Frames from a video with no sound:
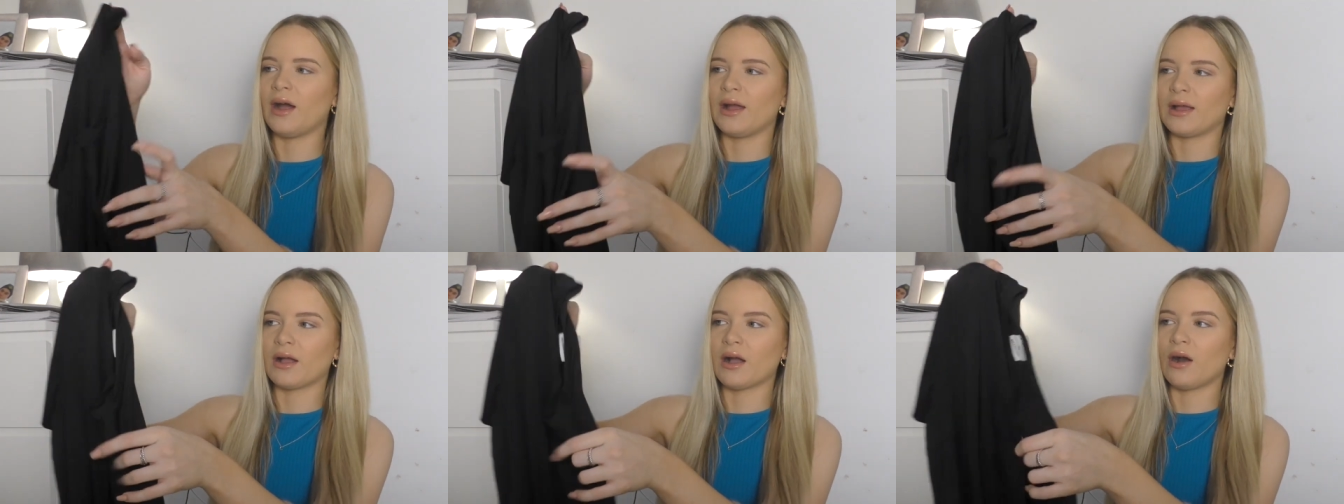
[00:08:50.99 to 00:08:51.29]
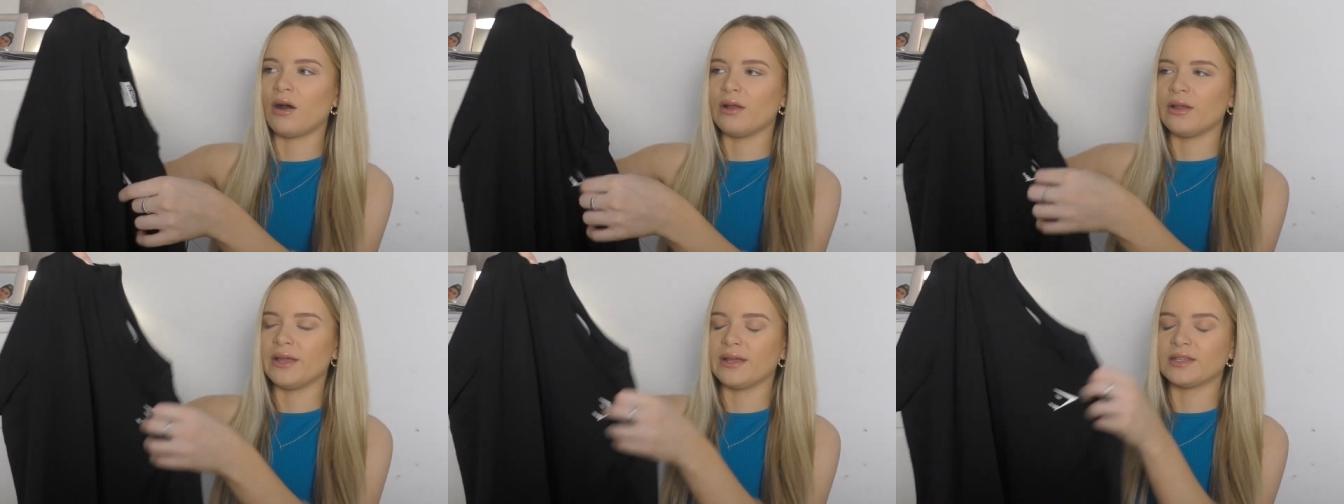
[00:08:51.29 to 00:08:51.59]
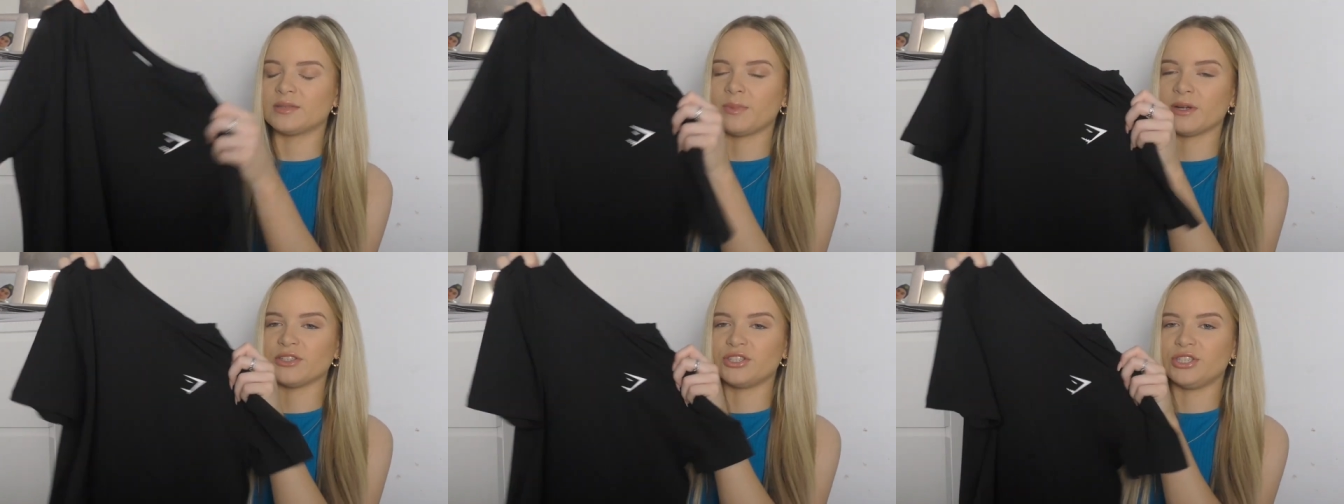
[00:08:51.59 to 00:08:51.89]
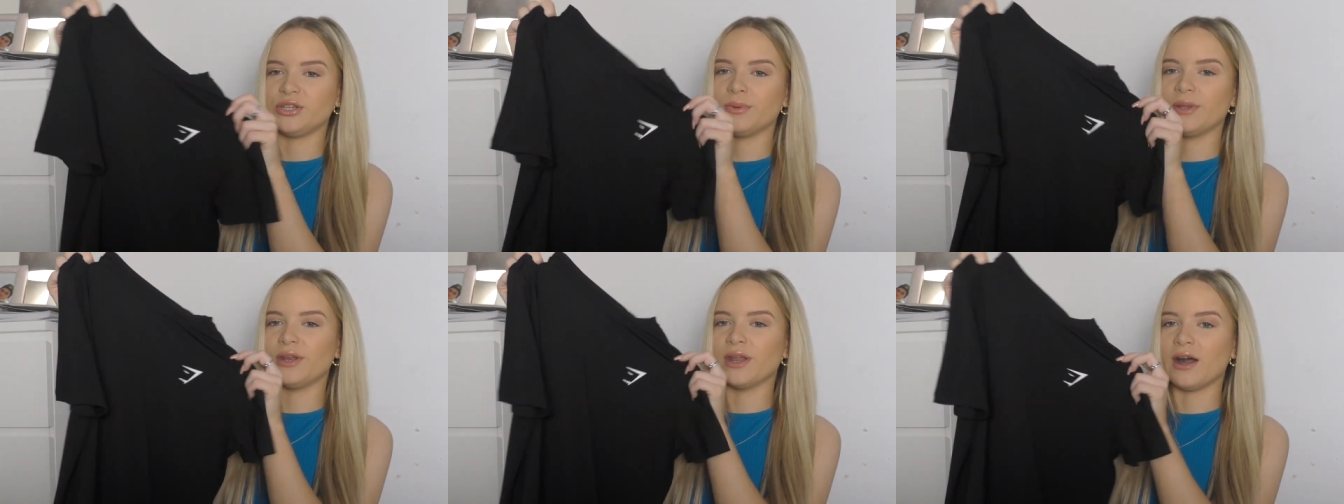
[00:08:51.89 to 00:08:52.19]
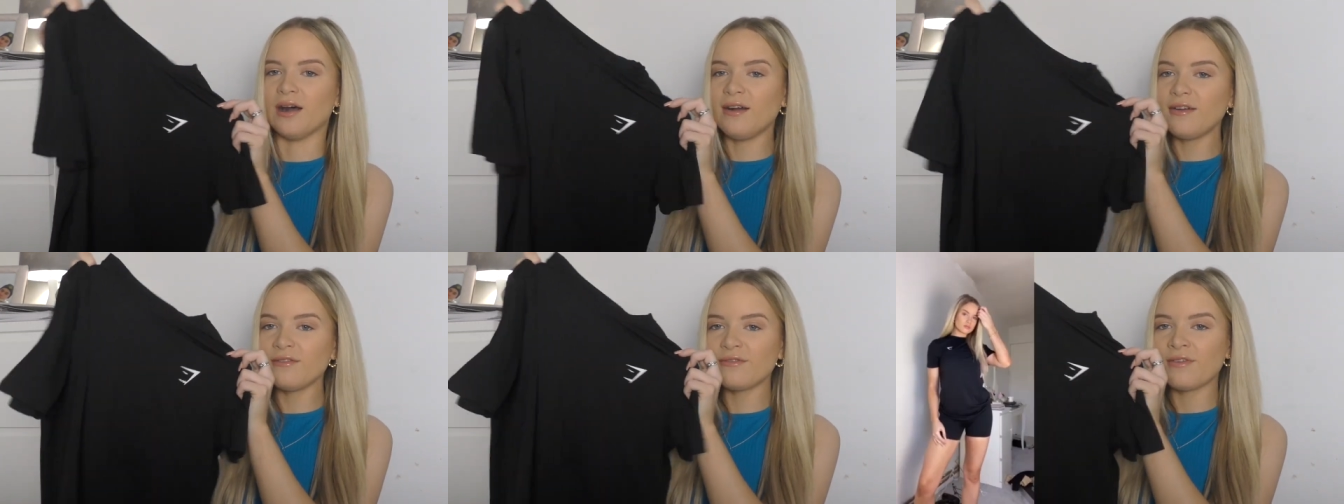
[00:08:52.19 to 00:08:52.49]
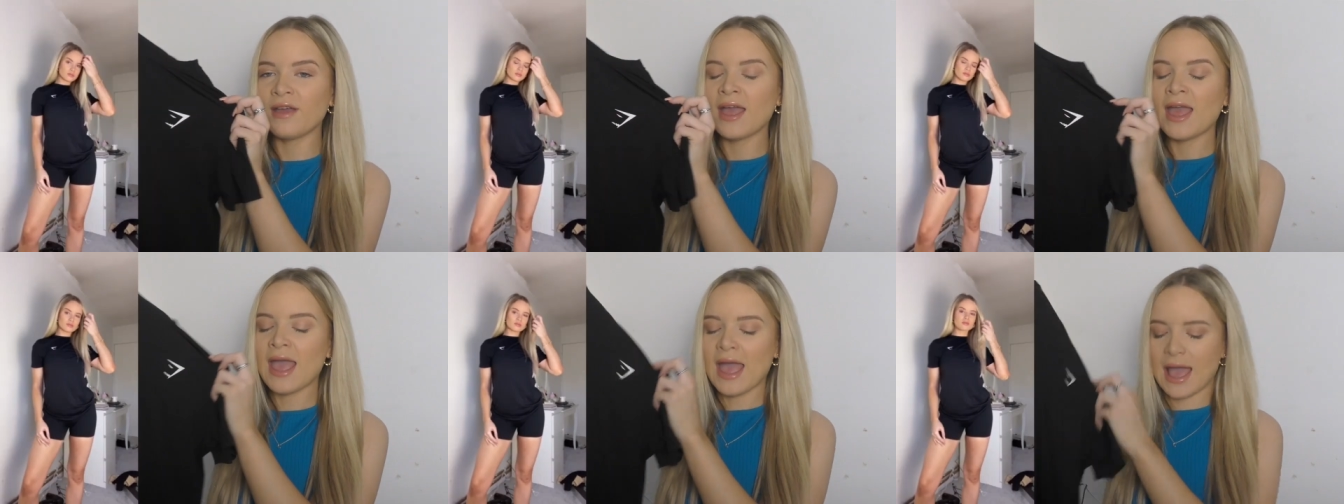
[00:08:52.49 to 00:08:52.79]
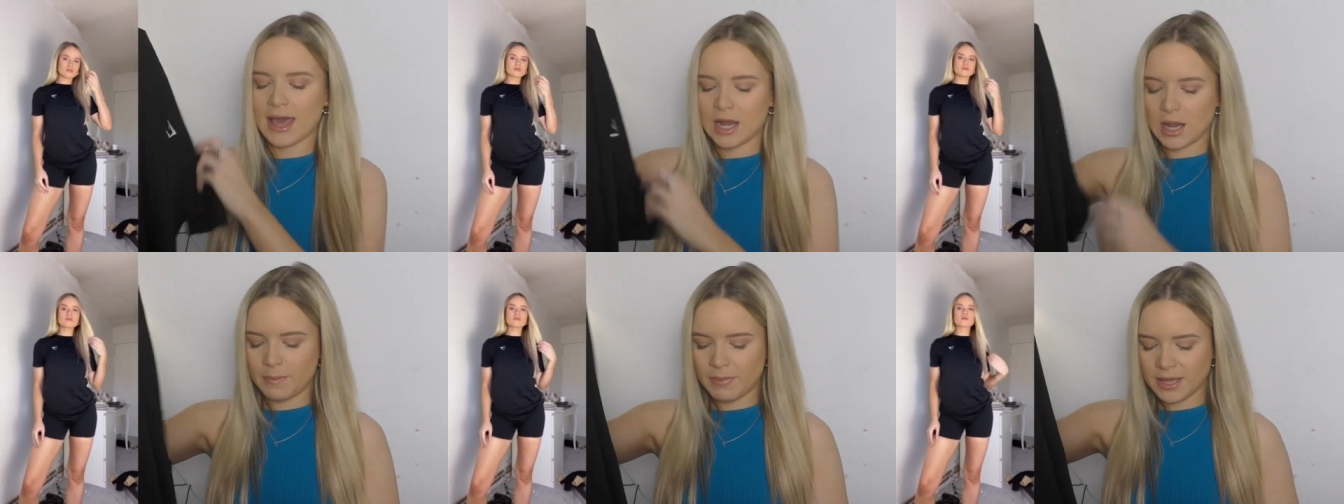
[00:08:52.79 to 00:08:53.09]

I can't express to you enough. And I